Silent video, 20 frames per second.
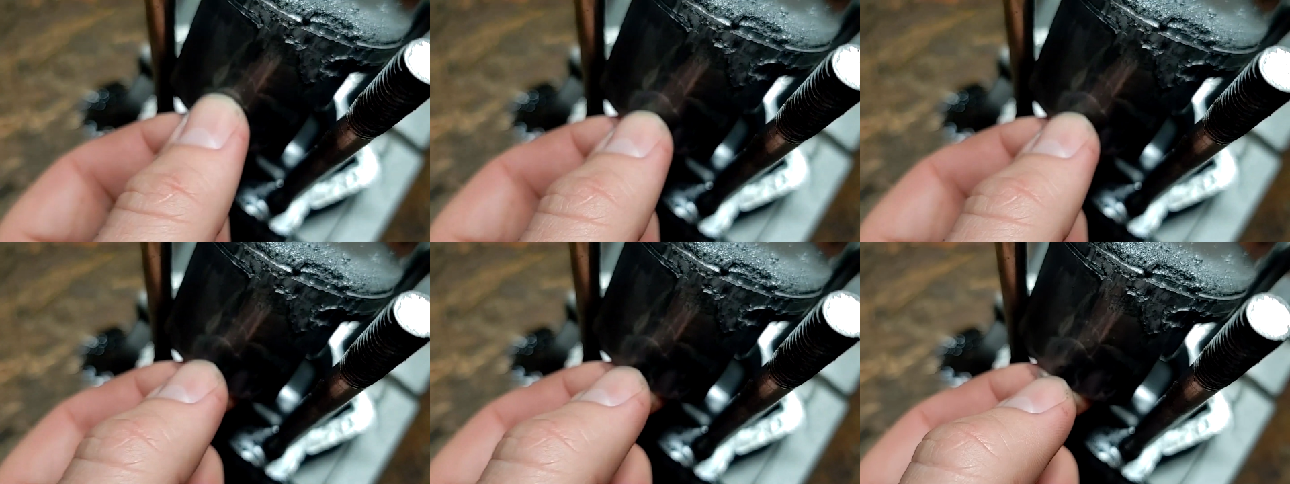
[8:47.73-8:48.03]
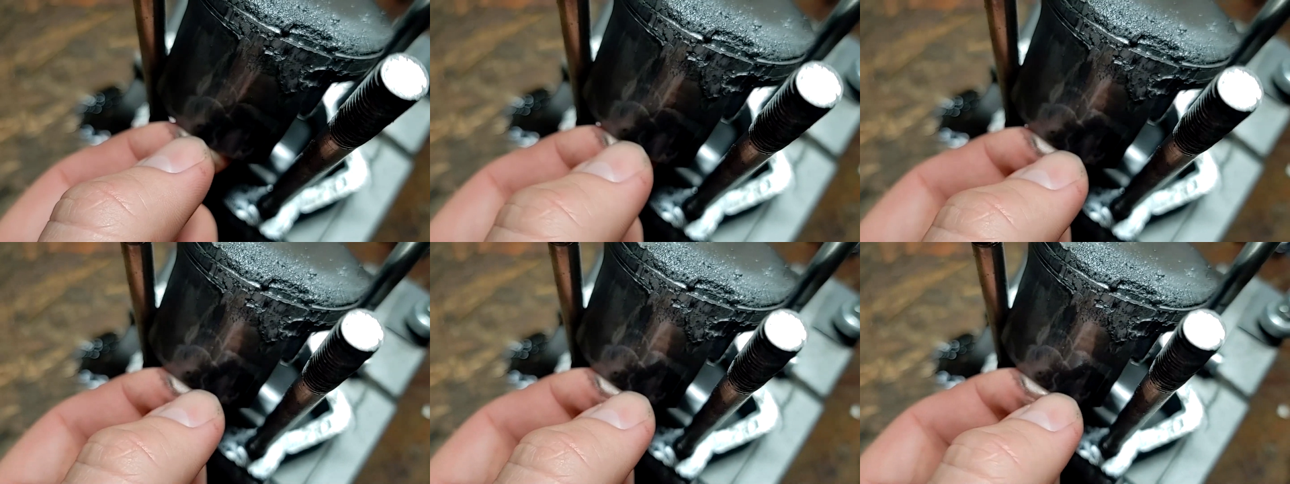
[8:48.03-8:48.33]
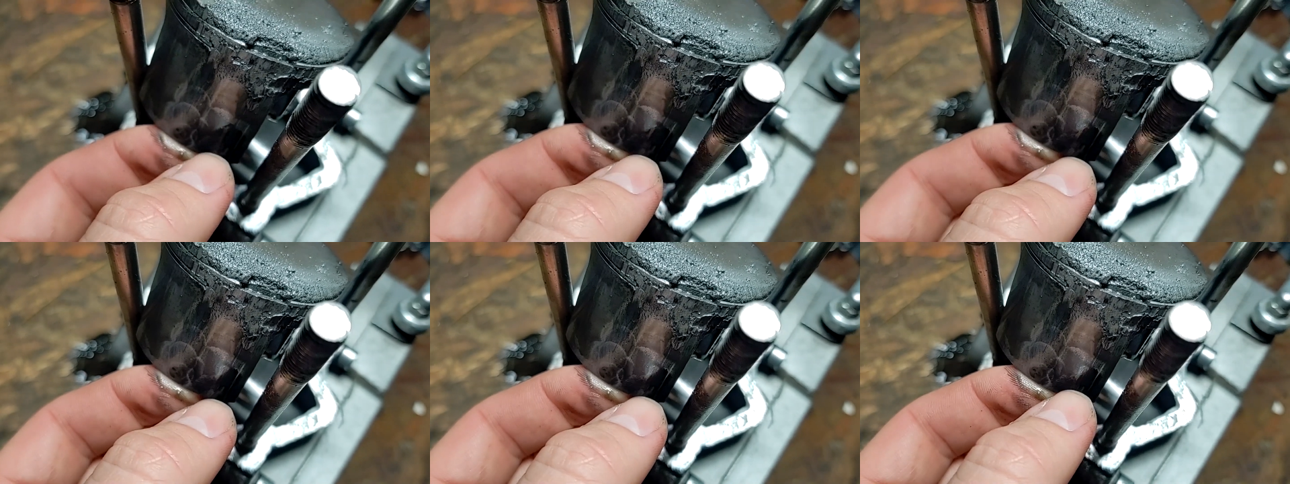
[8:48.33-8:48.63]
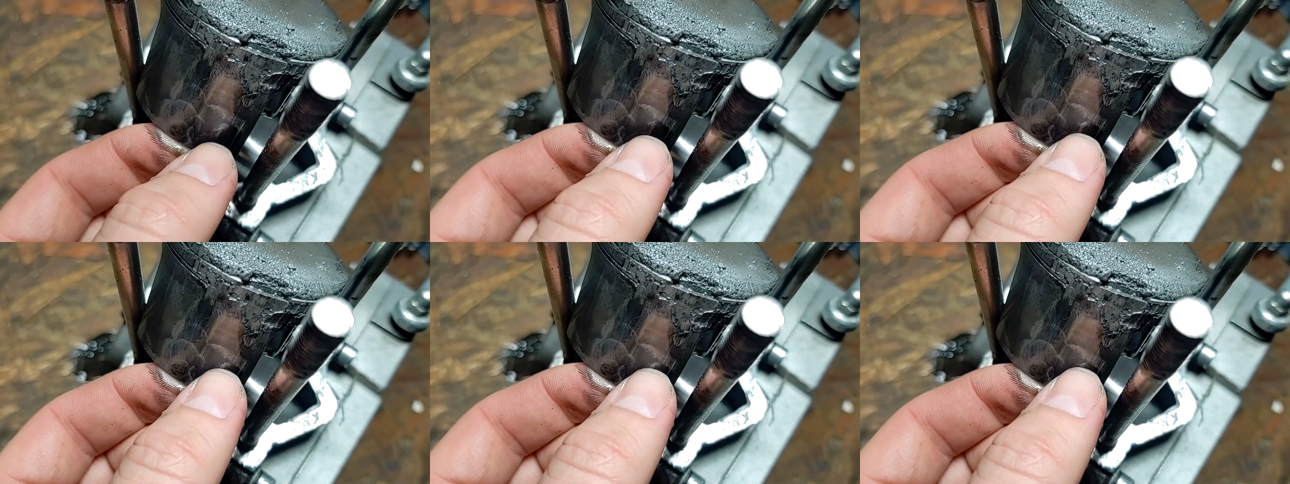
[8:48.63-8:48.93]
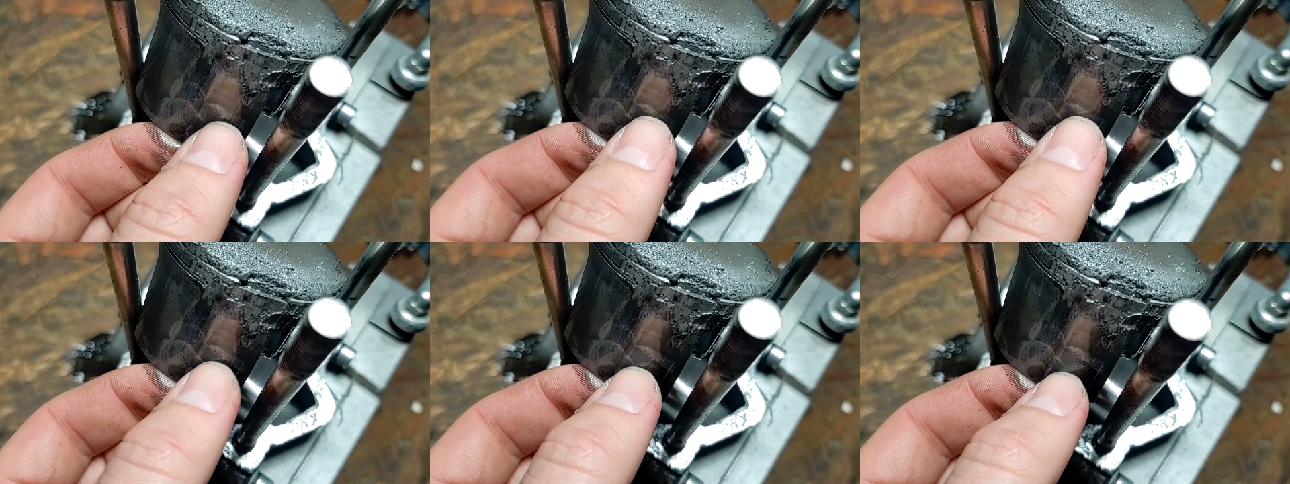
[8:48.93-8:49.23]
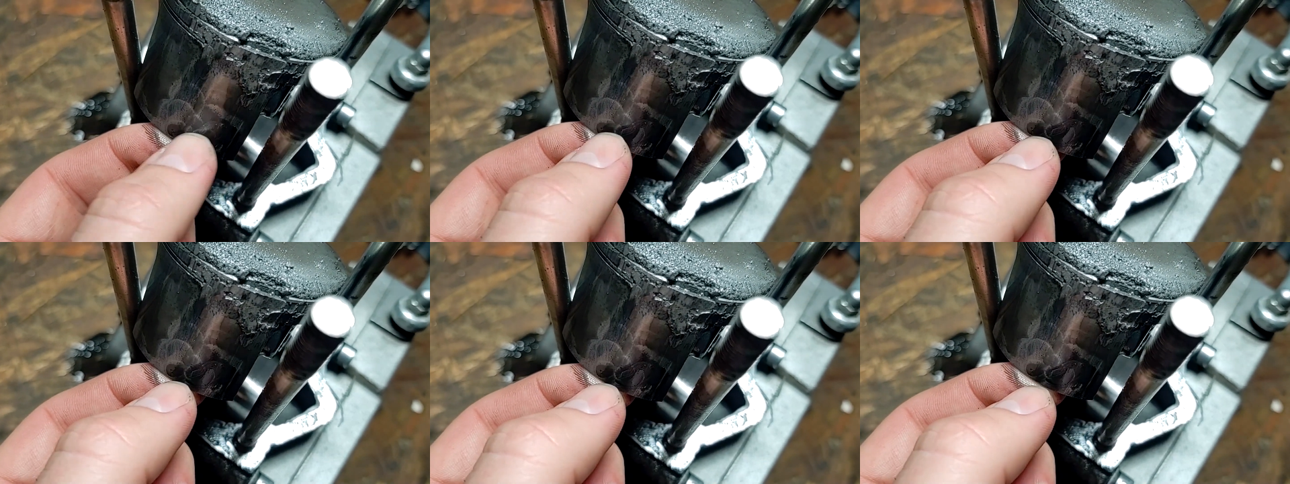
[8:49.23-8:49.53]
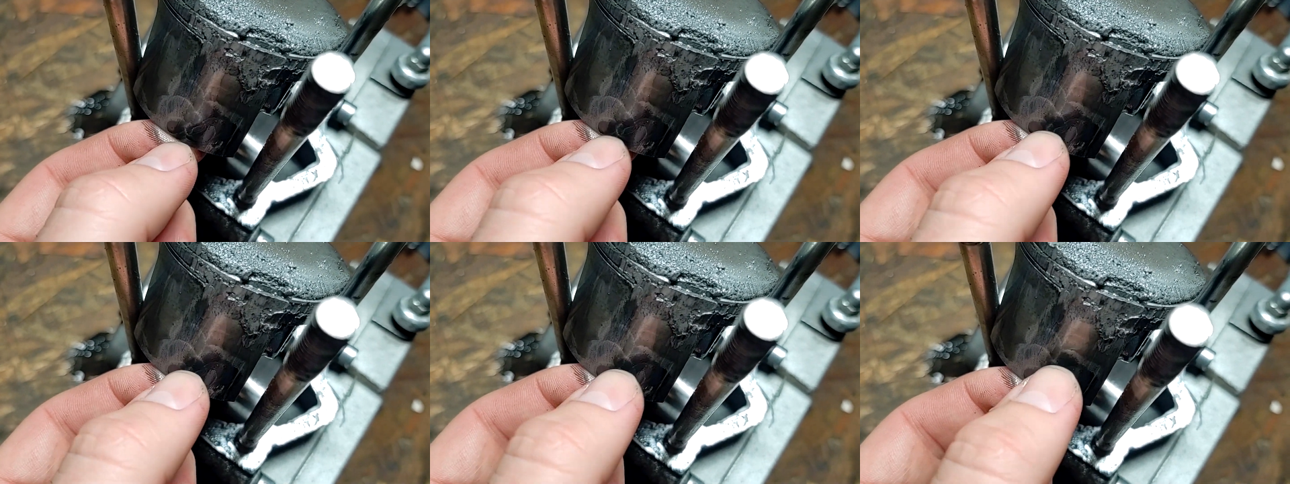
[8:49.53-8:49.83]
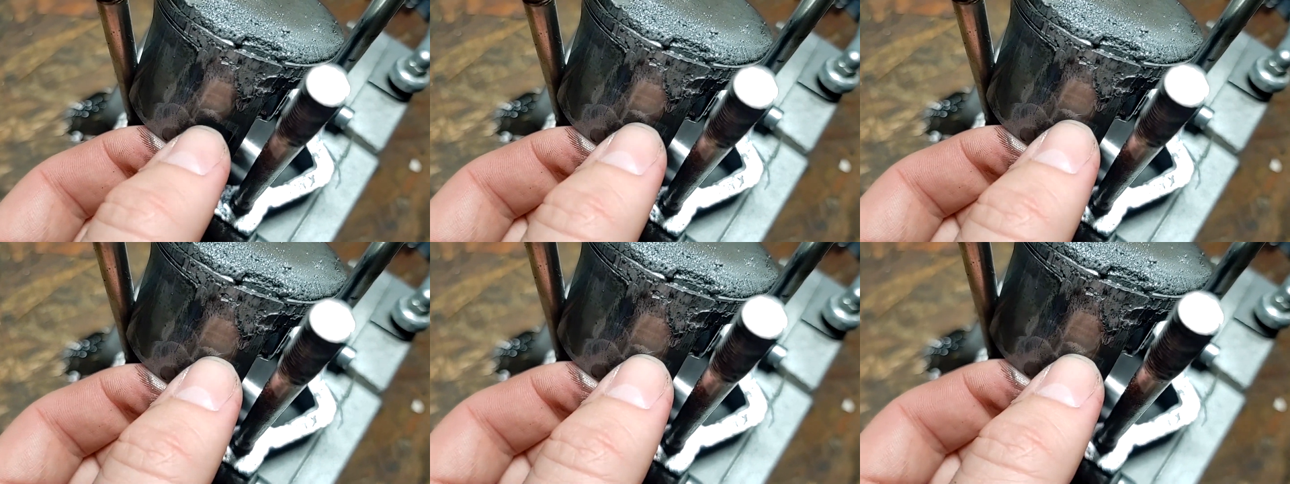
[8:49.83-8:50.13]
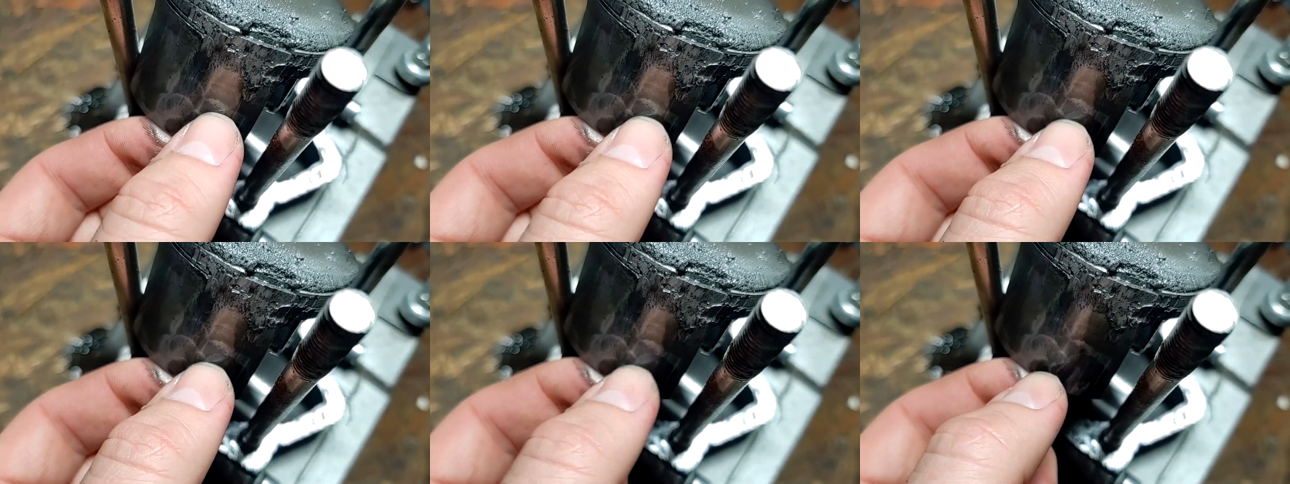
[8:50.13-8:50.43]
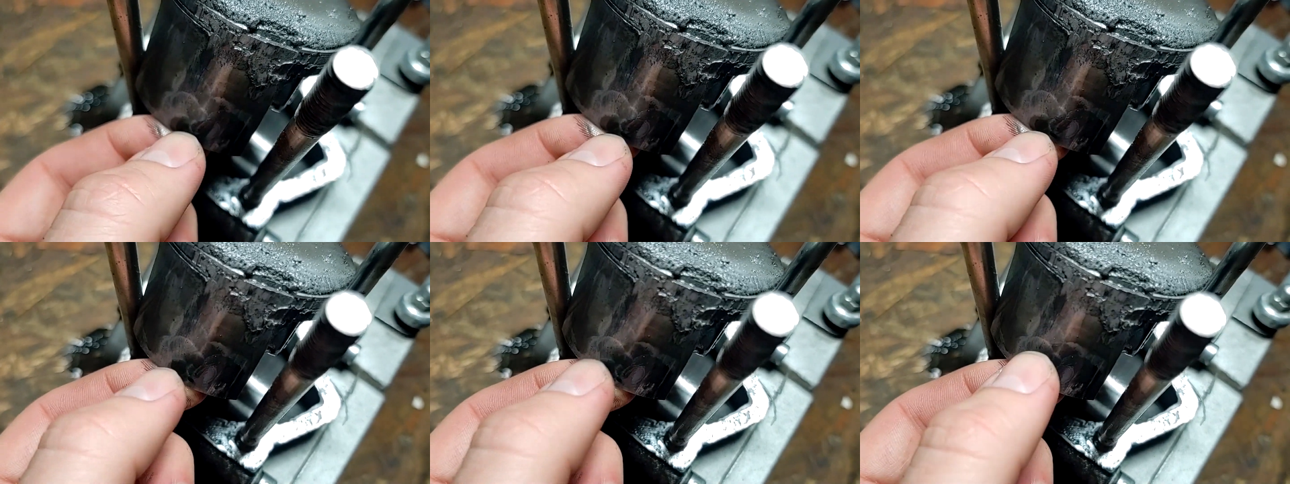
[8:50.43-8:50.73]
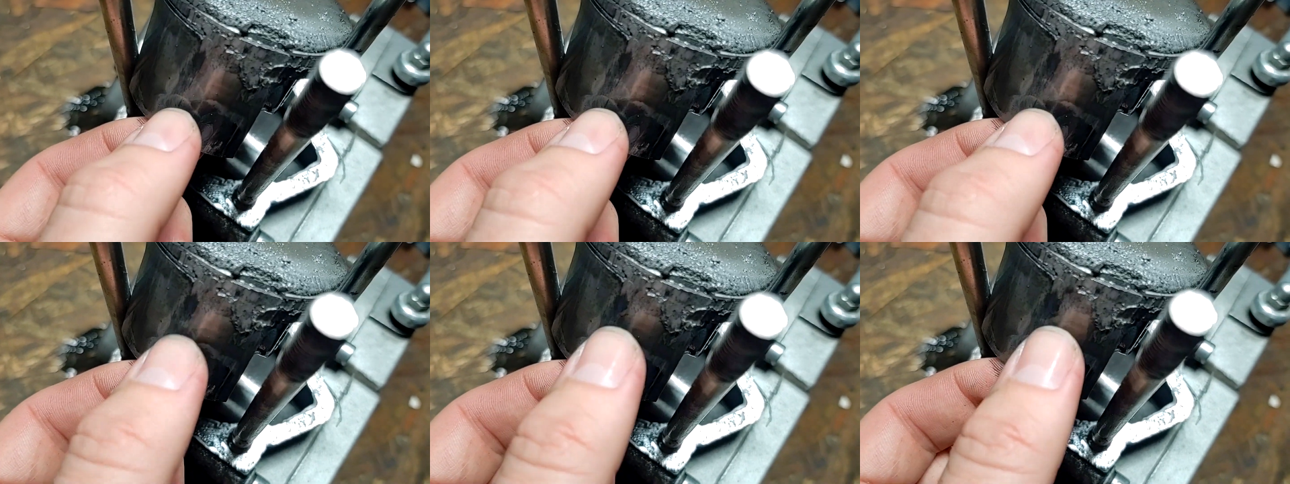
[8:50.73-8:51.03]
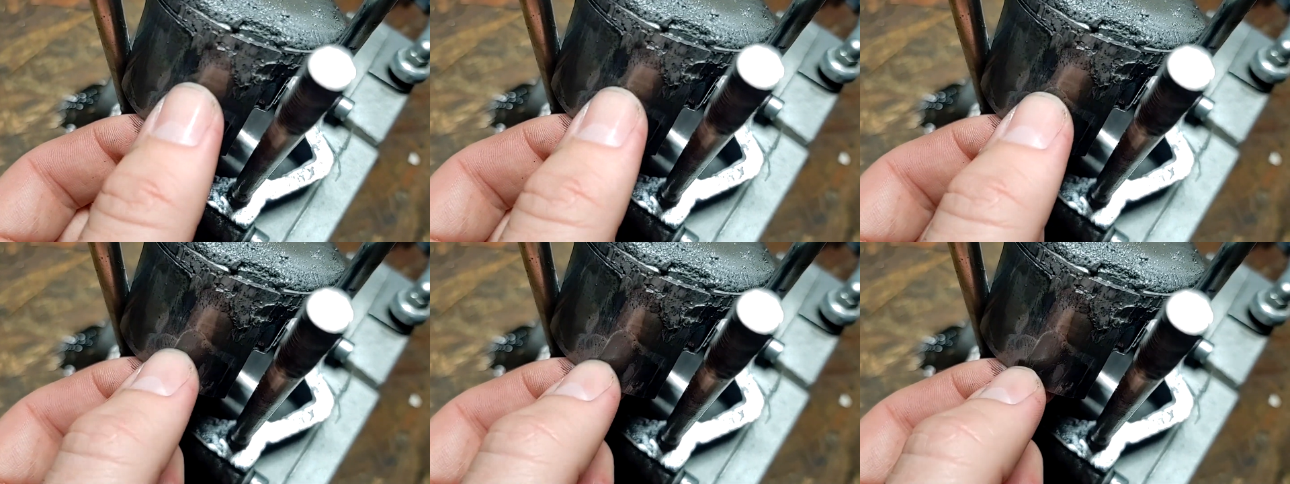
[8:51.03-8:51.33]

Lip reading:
No face is visible, so there are no lips to read.